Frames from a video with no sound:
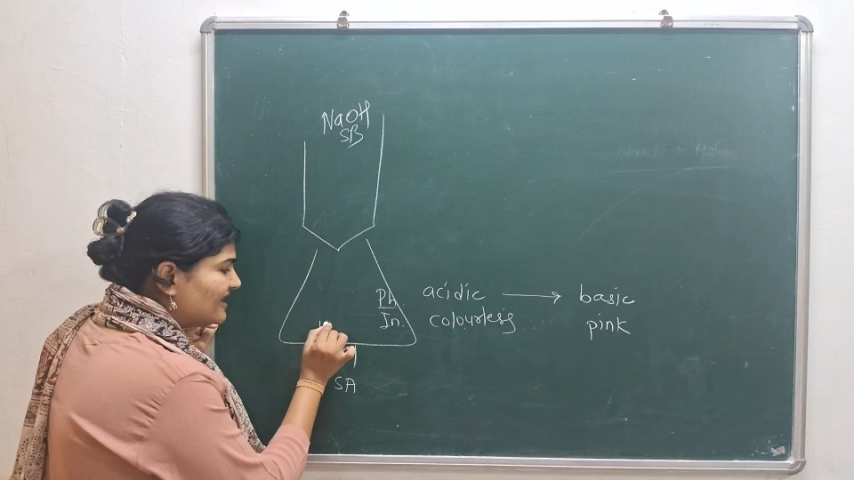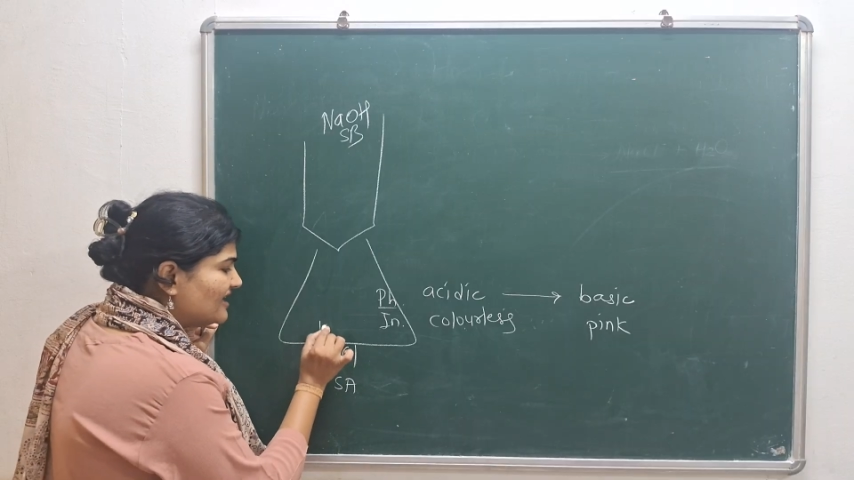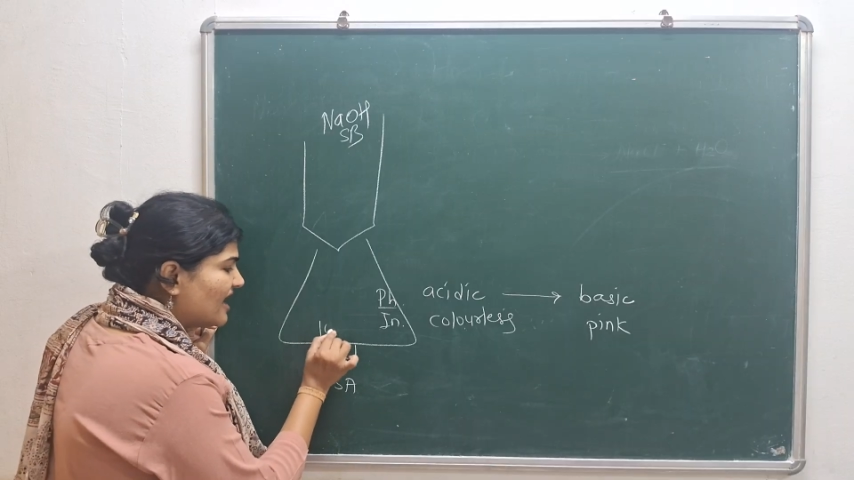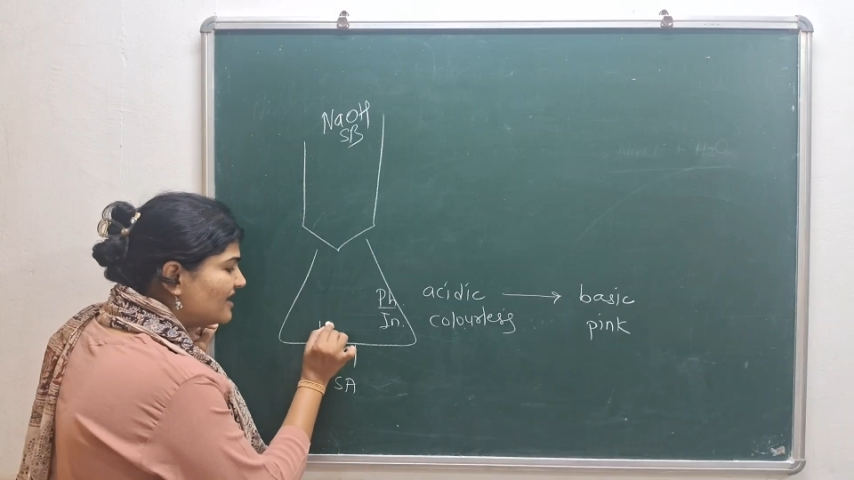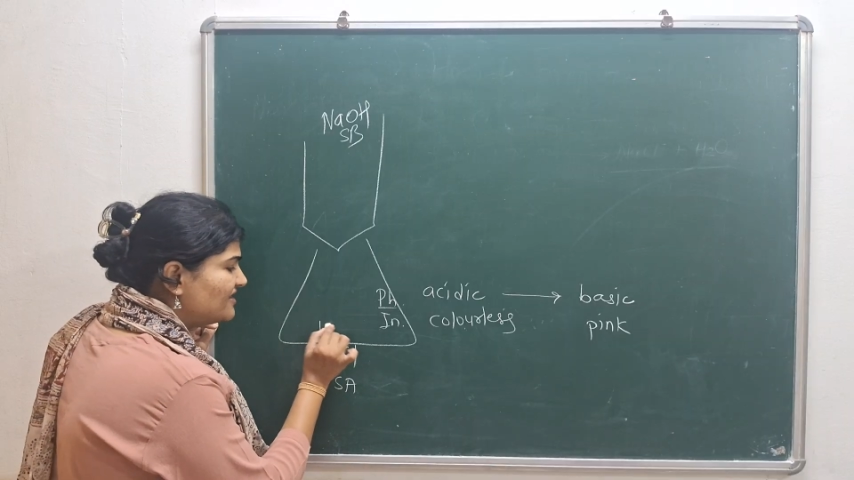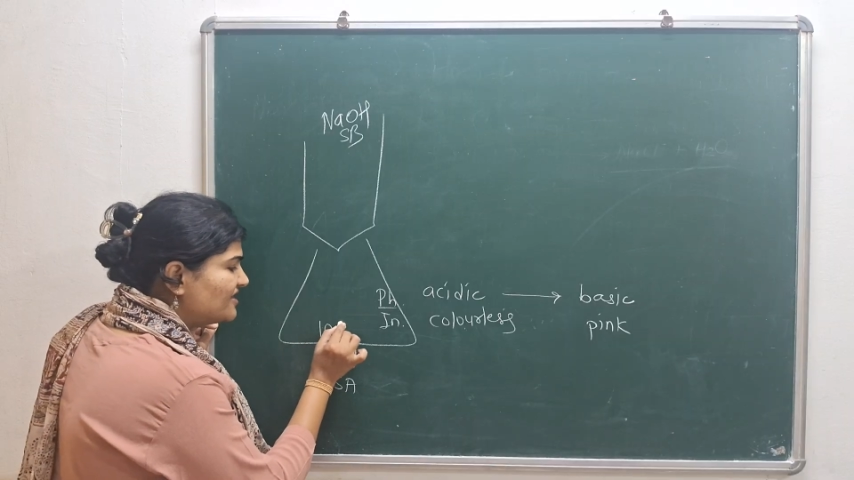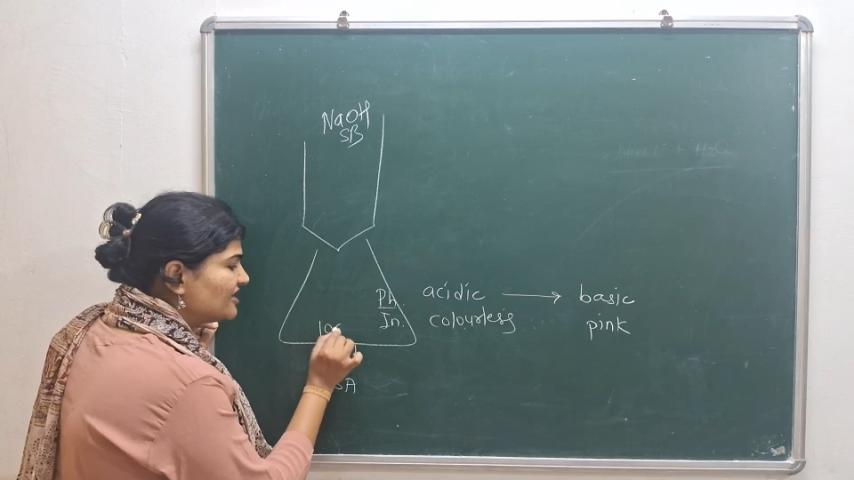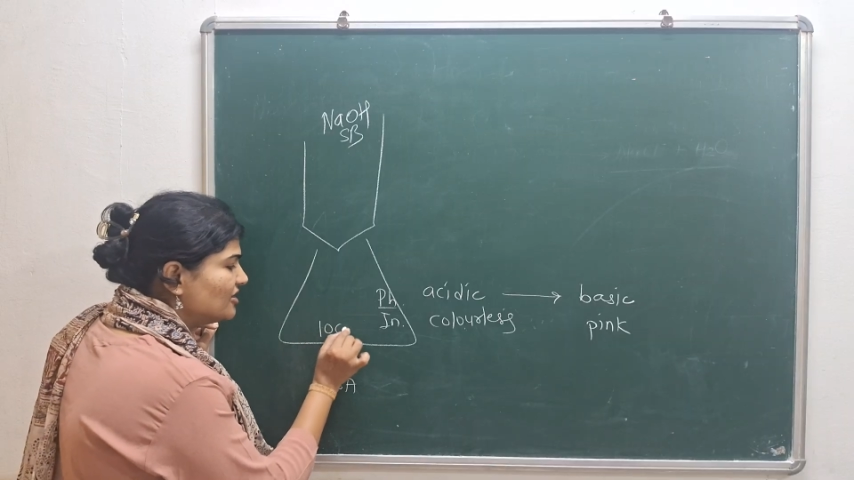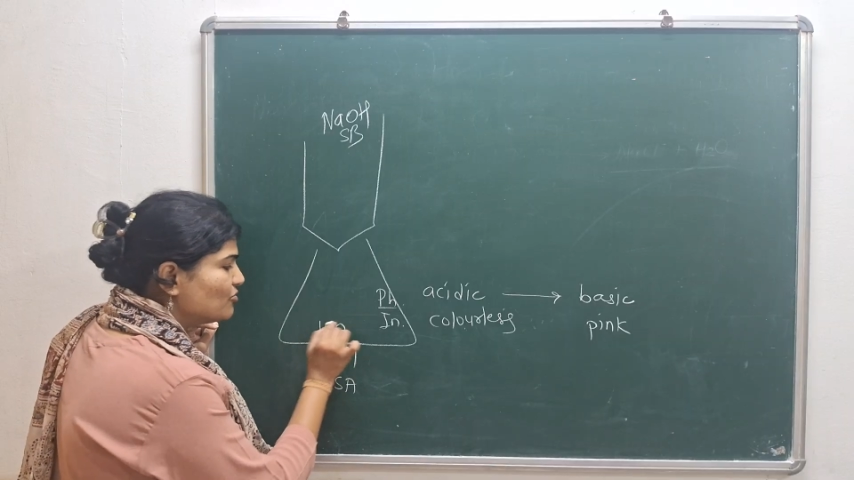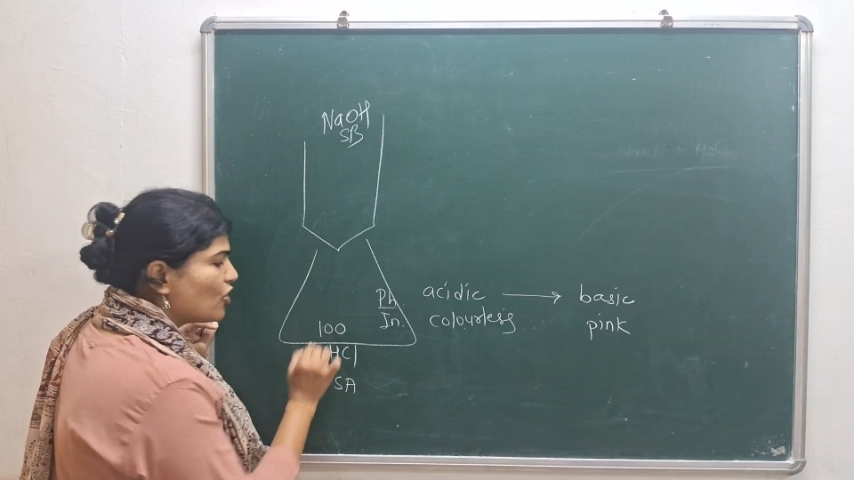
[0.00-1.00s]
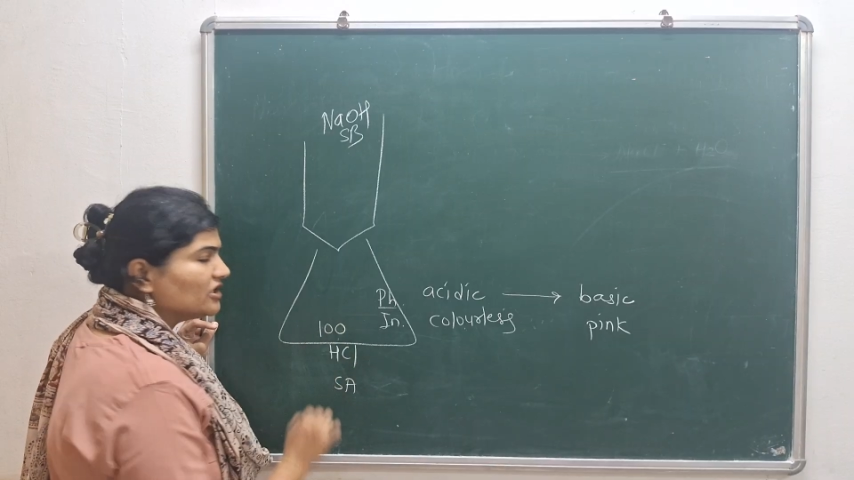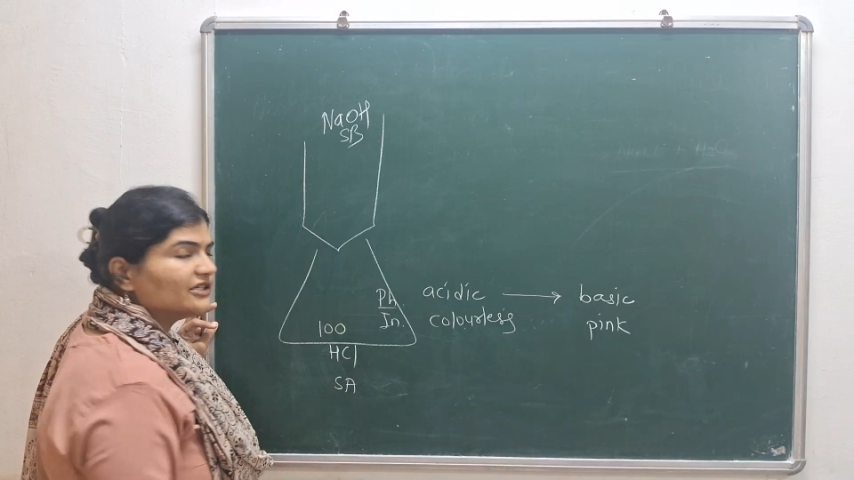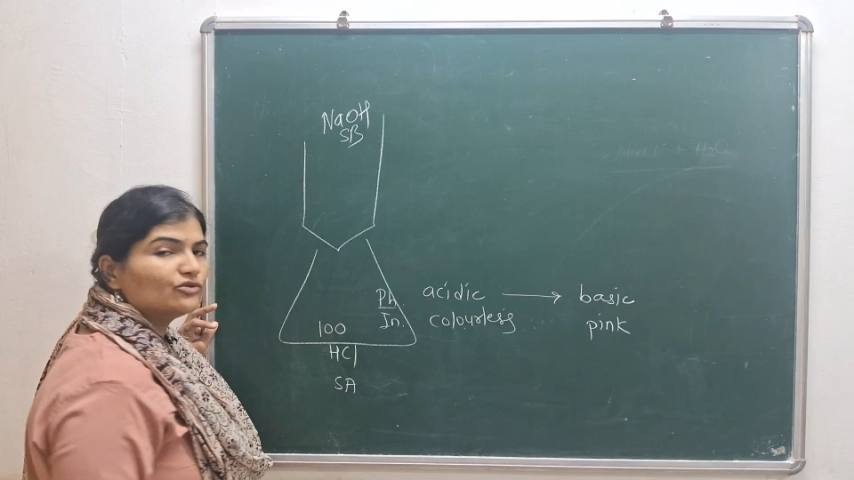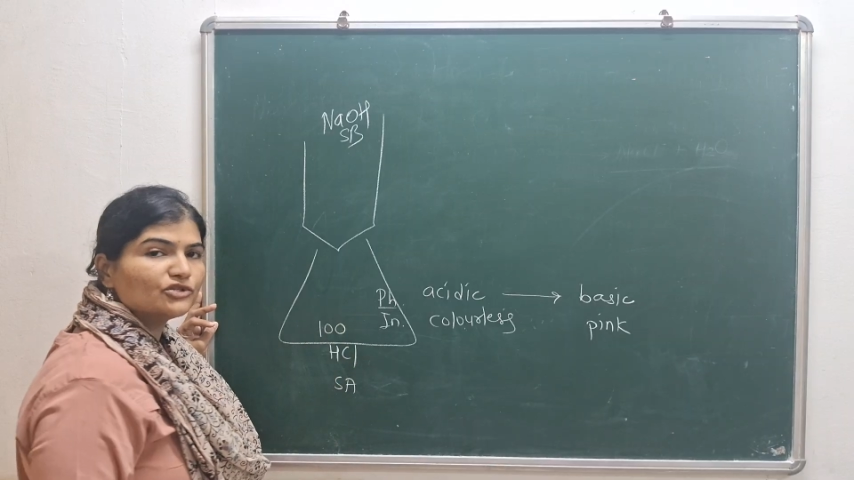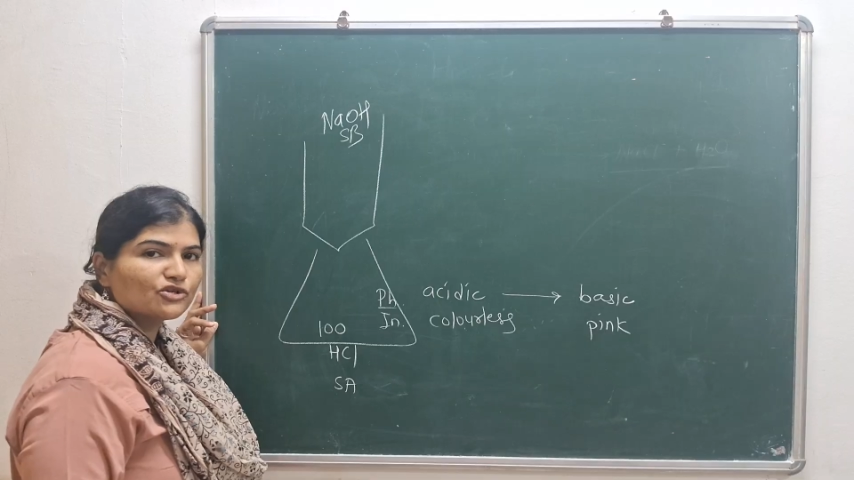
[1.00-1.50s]
are 100
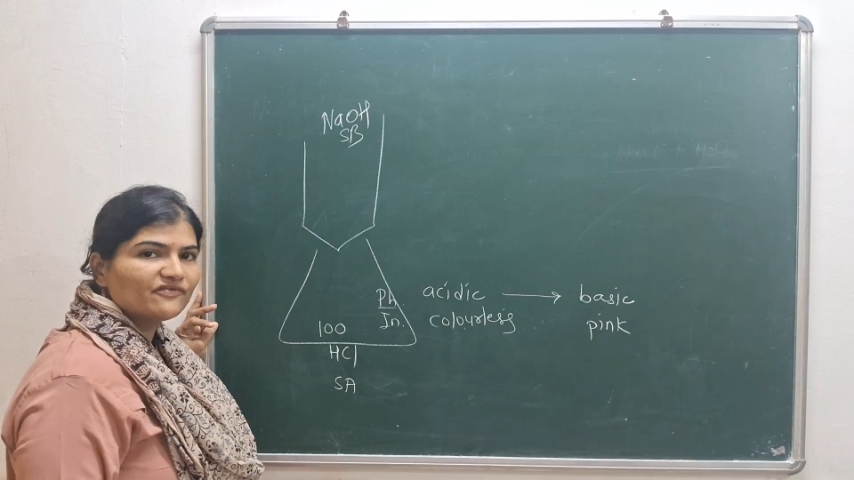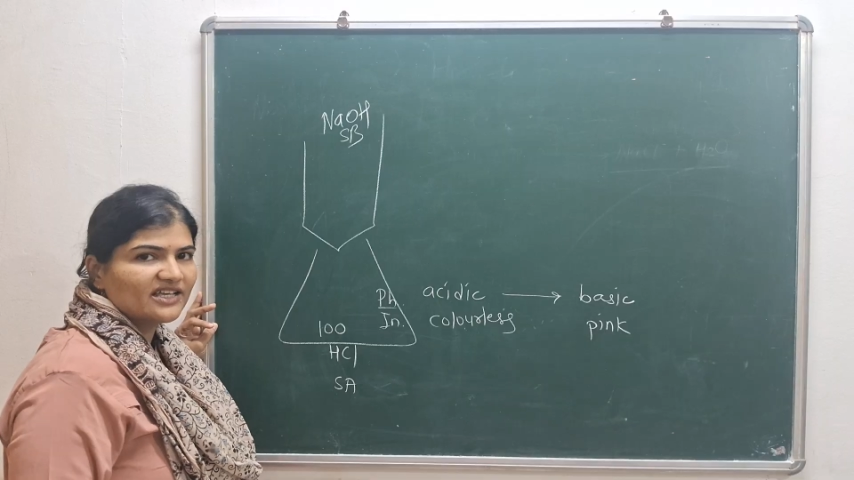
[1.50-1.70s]
molecules of